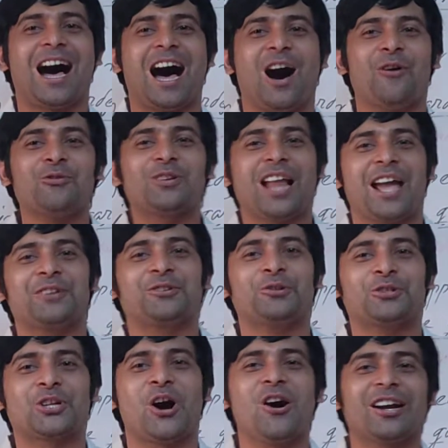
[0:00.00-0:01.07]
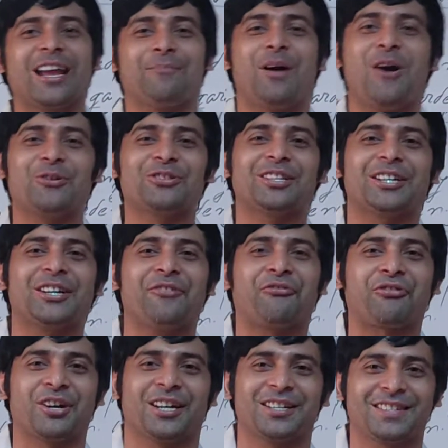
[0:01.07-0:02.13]
I would like to talk about the
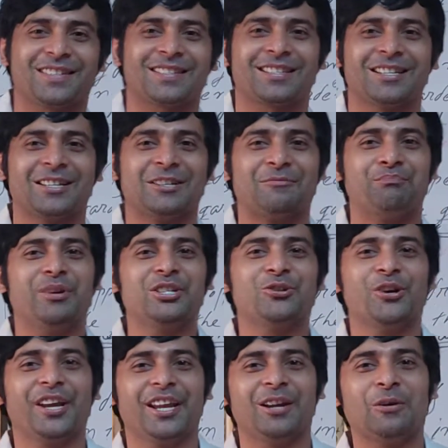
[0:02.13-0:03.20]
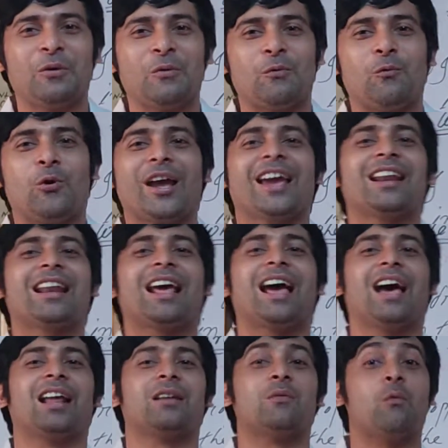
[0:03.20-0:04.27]
difference between when
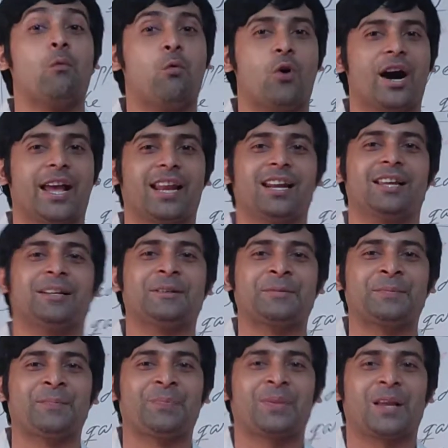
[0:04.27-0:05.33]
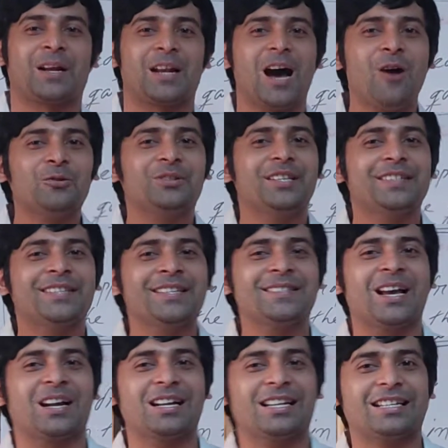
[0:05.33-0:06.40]
and while. Now this
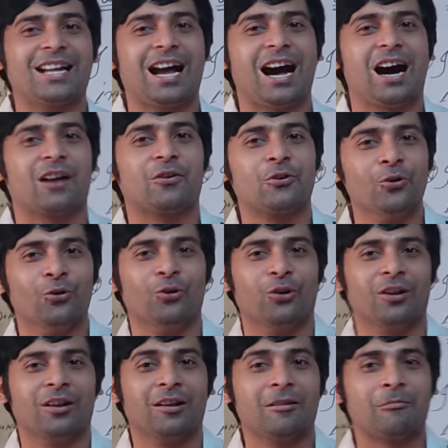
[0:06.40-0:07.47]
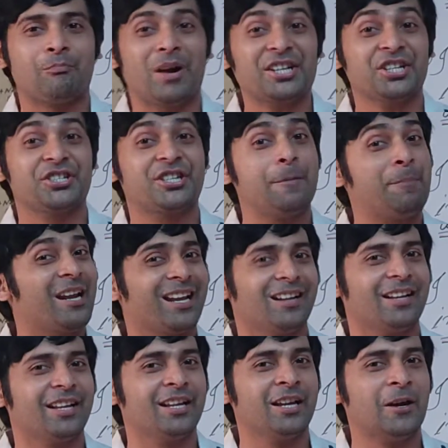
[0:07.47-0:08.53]
isn't a rule, but
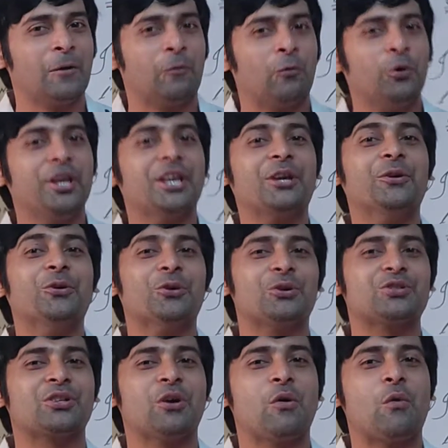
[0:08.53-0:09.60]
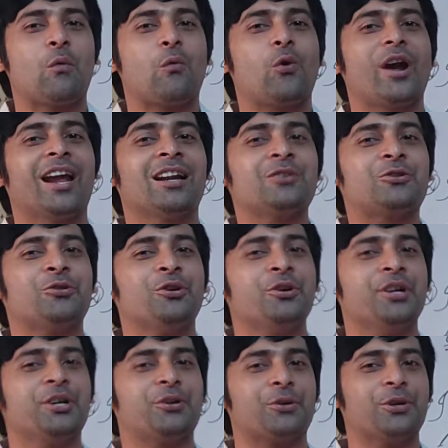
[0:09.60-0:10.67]
typically we use when to
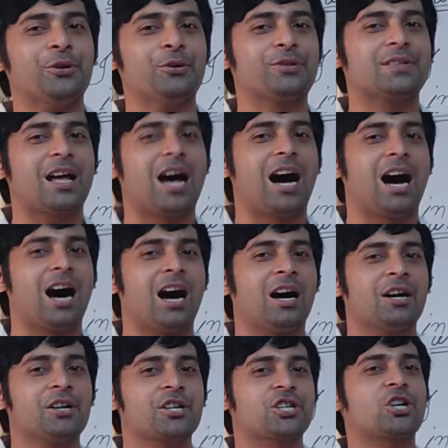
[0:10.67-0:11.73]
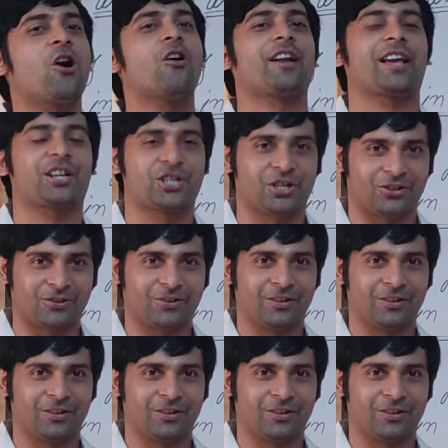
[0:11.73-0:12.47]
introduce a short action